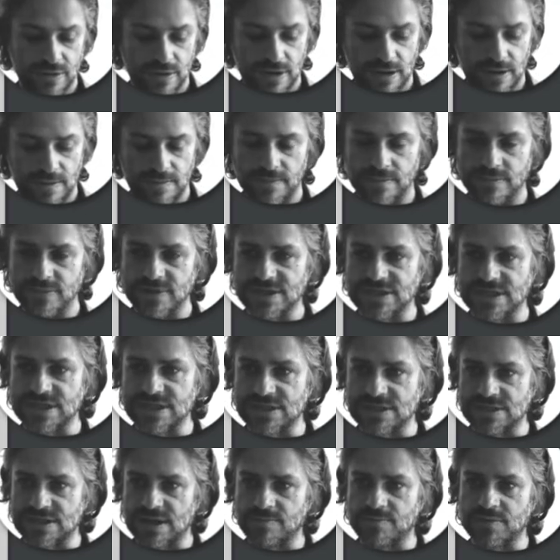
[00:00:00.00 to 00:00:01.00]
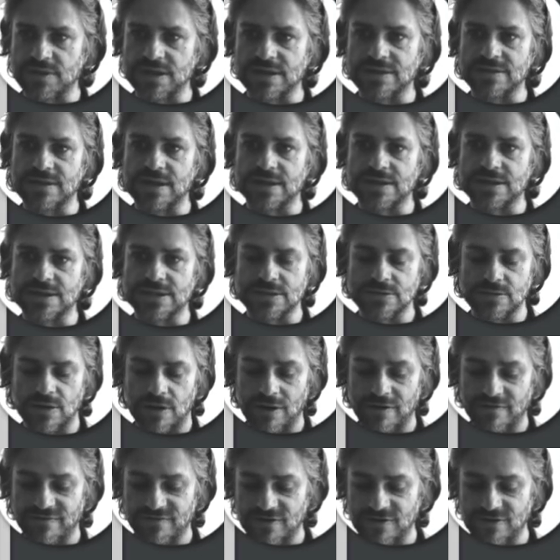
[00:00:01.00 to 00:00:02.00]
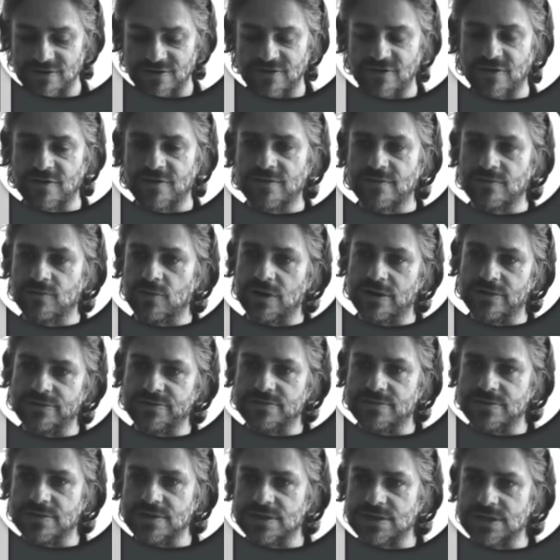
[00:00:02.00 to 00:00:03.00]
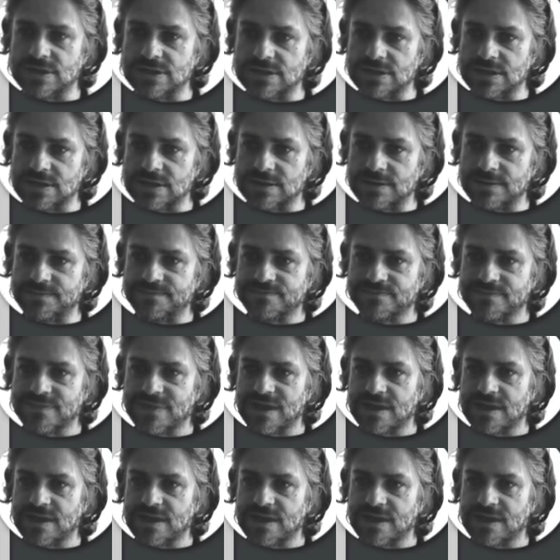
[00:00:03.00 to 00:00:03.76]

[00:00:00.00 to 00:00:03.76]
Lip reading: This is something that's not often, well, this is a,